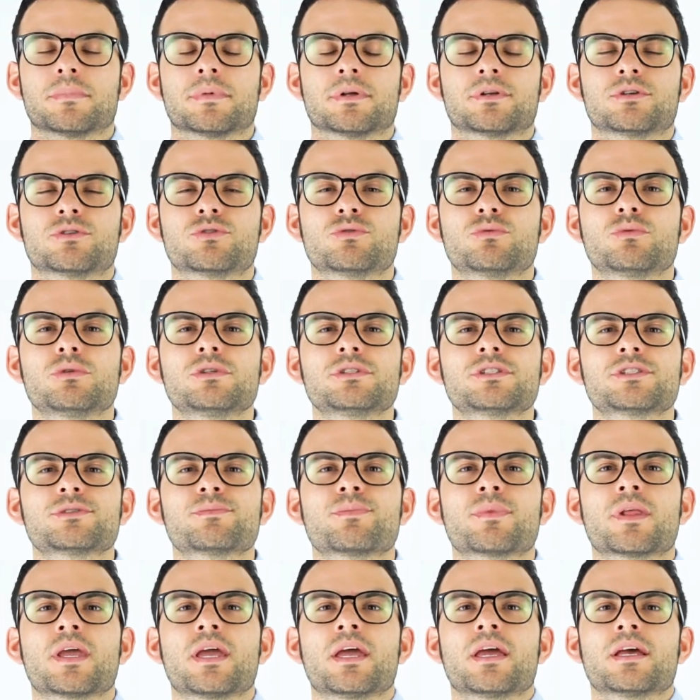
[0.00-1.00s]
tools.
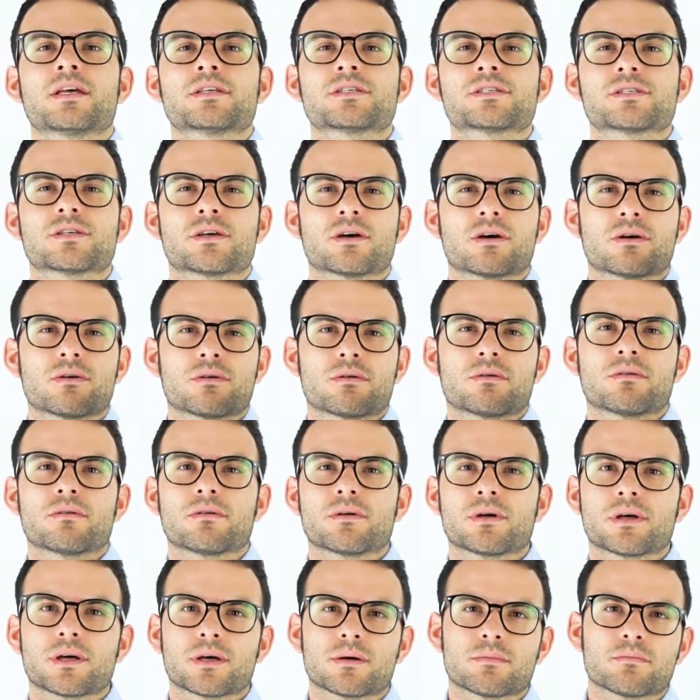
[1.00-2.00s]
So
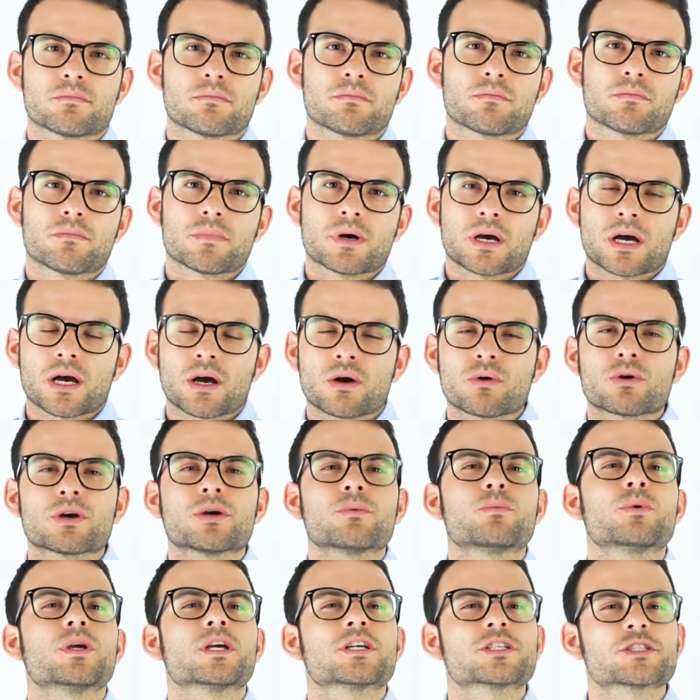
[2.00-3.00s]
how
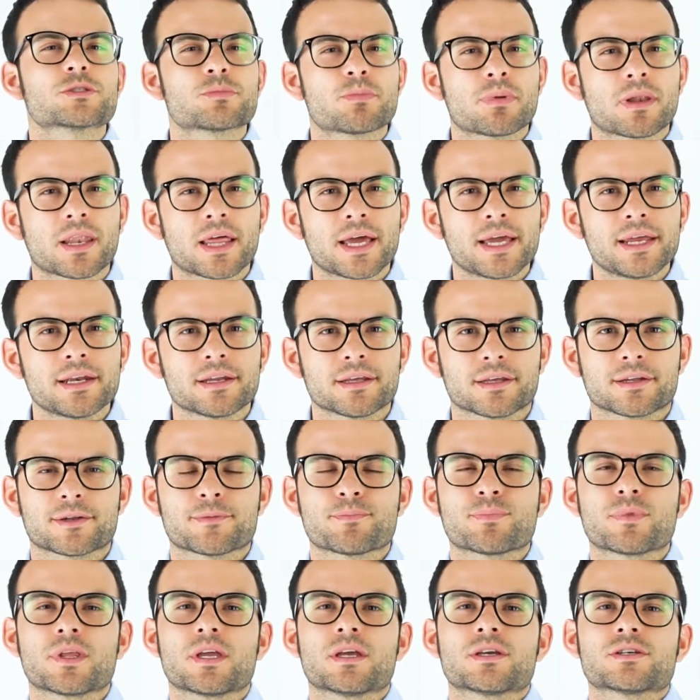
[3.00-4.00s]
can we explain it?
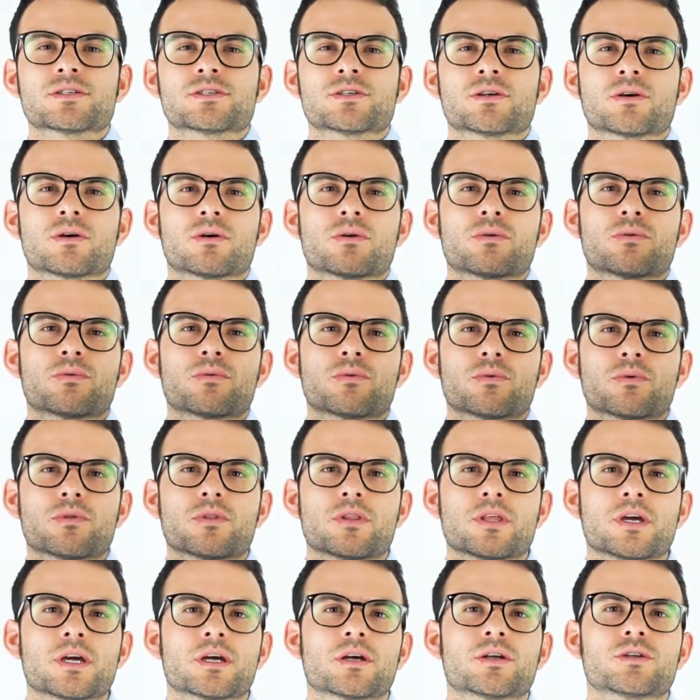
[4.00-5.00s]
So
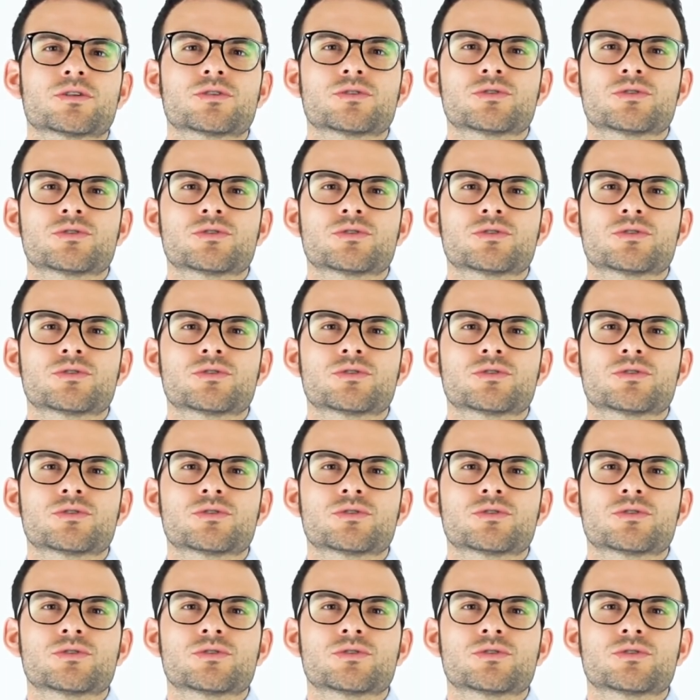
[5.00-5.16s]
there are